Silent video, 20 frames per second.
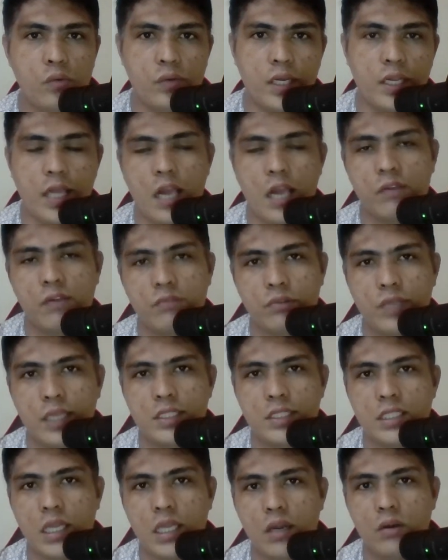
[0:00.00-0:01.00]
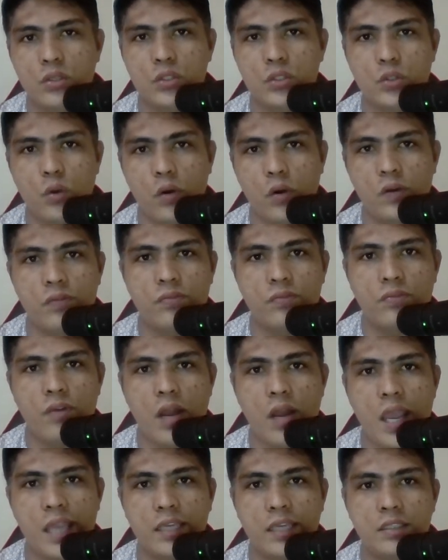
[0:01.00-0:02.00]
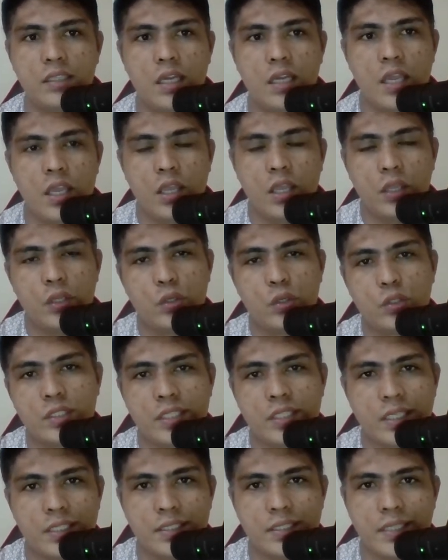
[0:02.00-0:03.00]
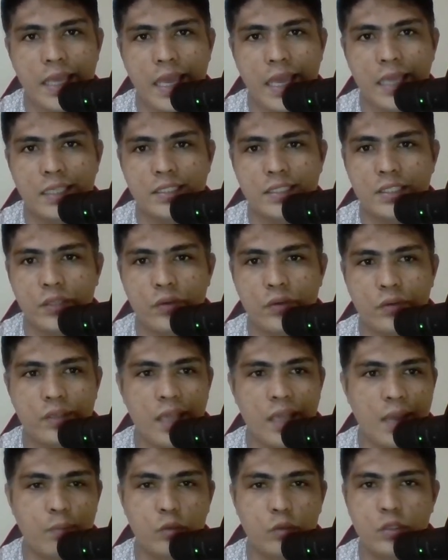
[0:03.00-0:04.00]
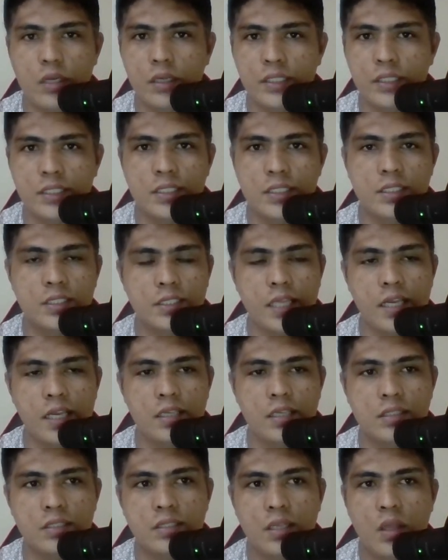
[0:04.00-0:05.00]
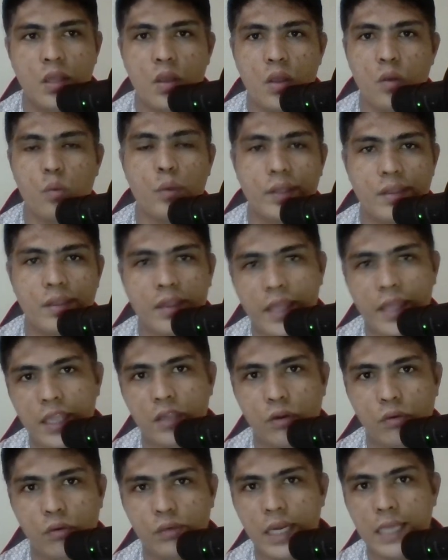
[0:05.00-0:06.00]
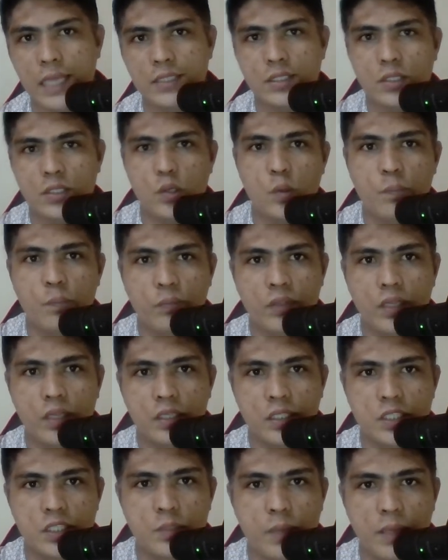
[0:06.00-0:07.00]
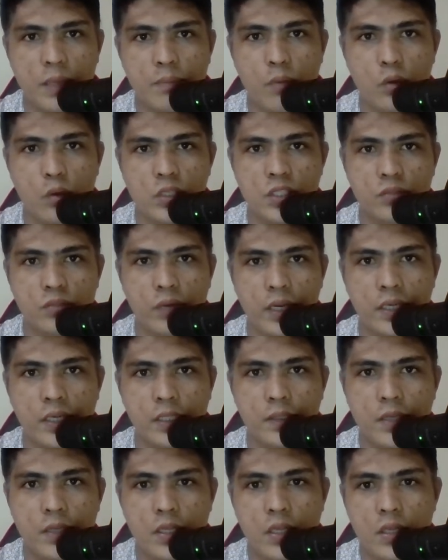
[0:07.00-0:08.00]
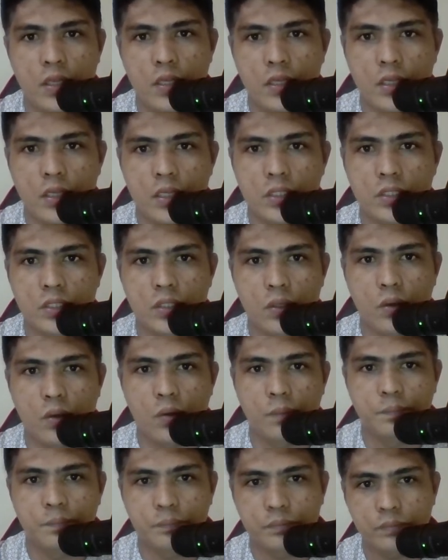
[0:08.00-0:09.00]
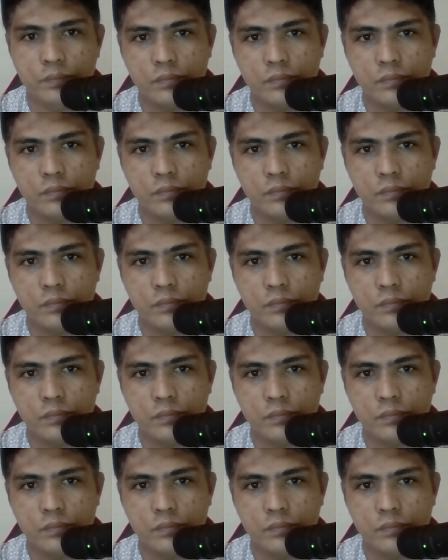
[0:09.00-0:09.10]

really help you guys out, surefire your success, you know, get more leads and sales with Leo, right? So, here's my bonuses right here. So,